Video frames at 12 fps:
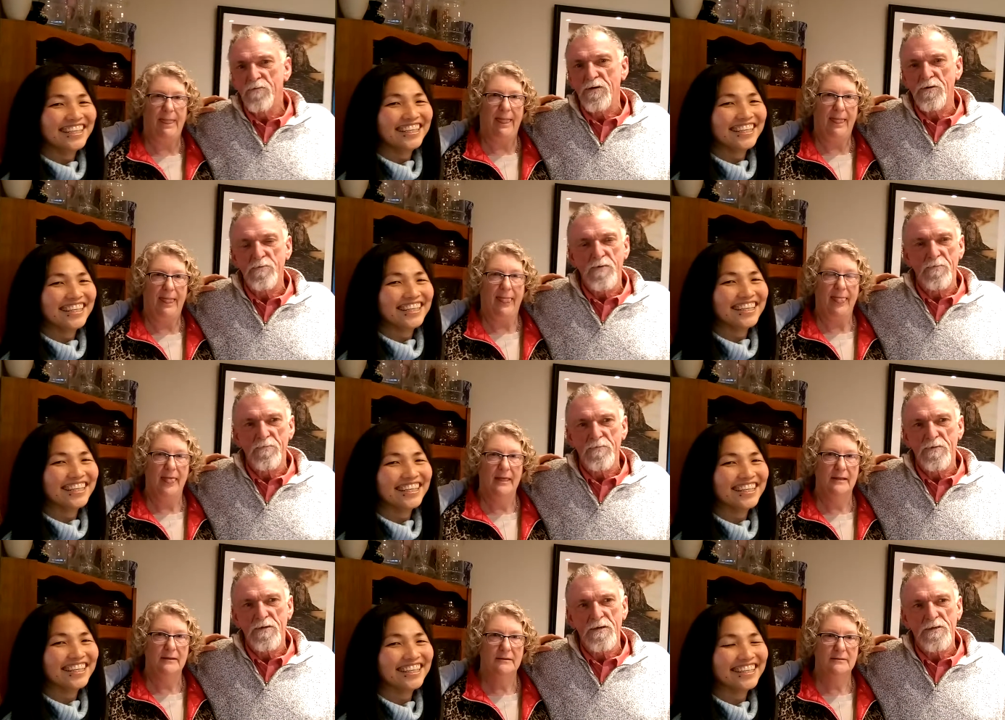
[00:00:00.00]
Speaker 1: when you
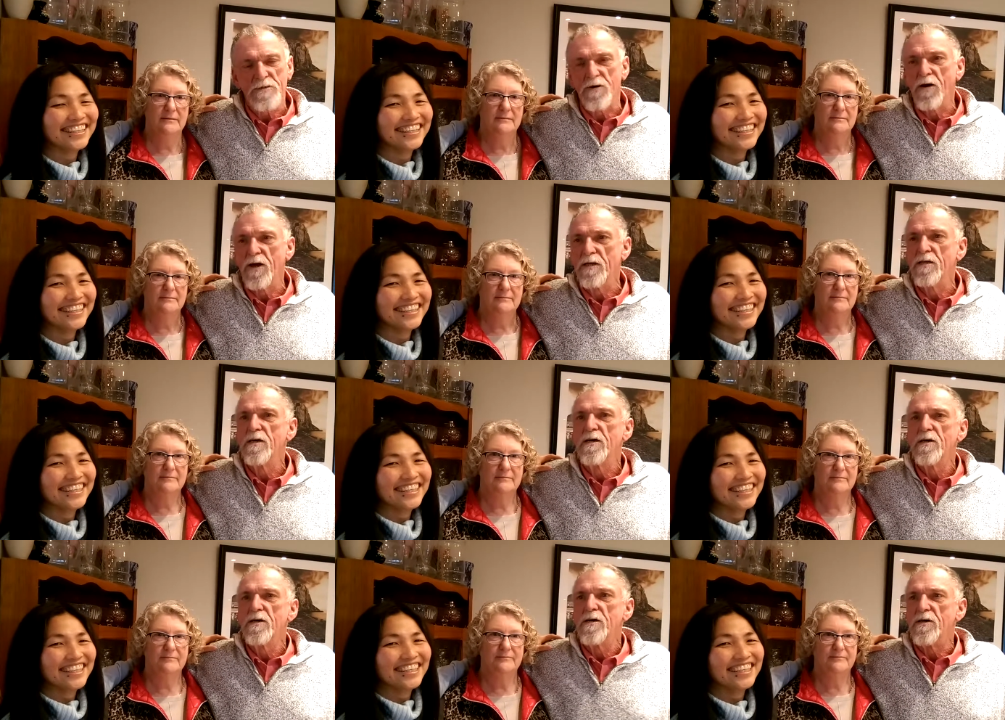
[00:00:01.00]
sign
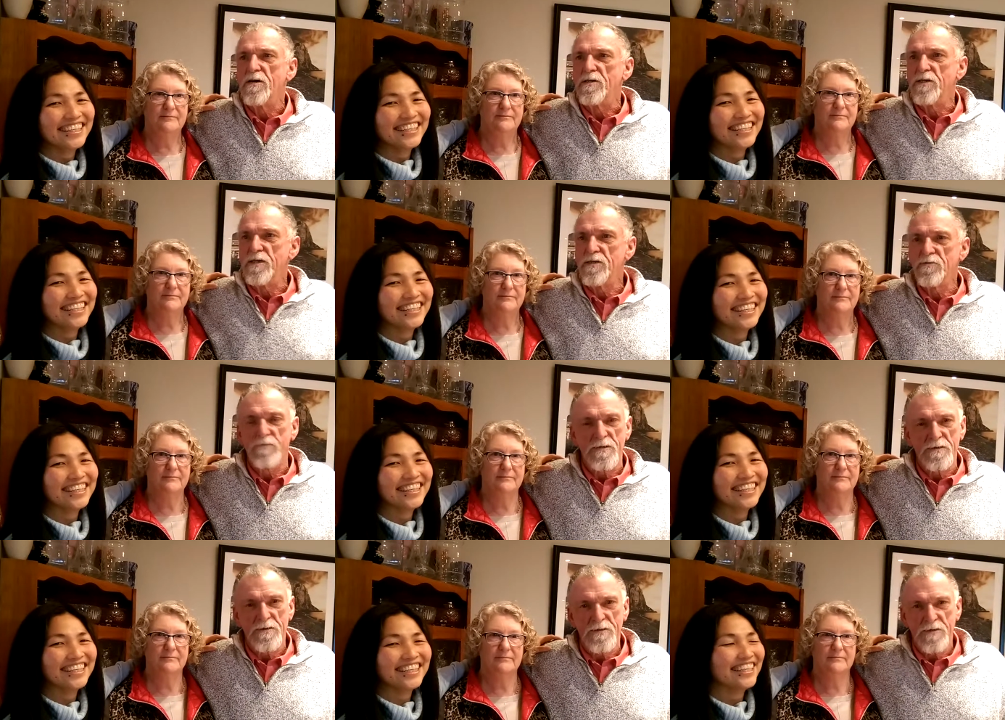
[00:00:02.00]
a deal
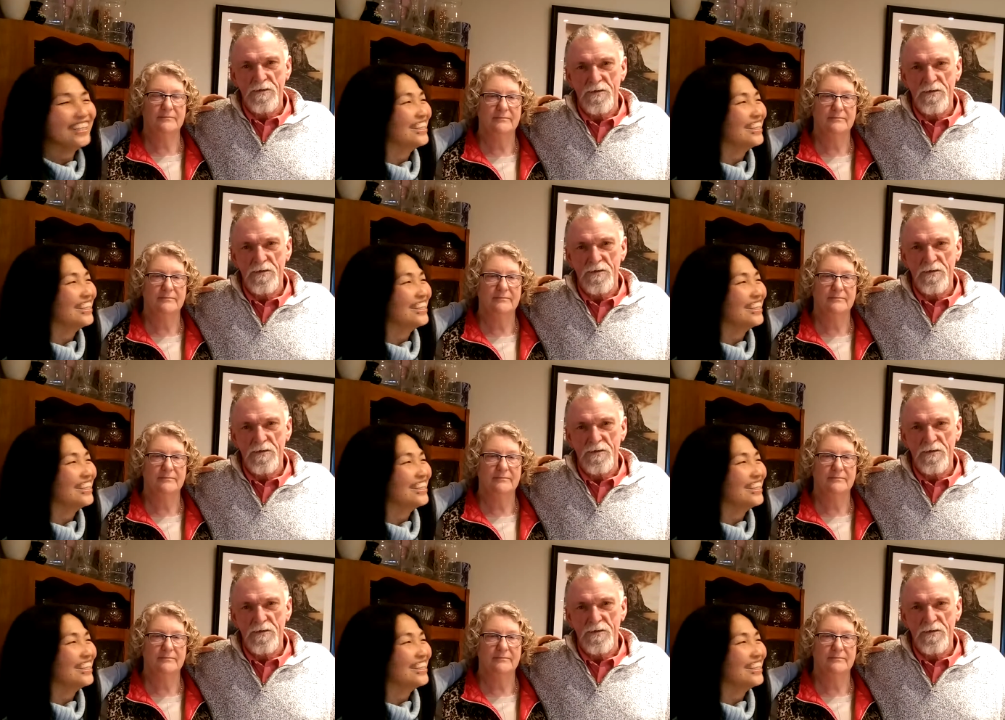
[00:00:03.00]
with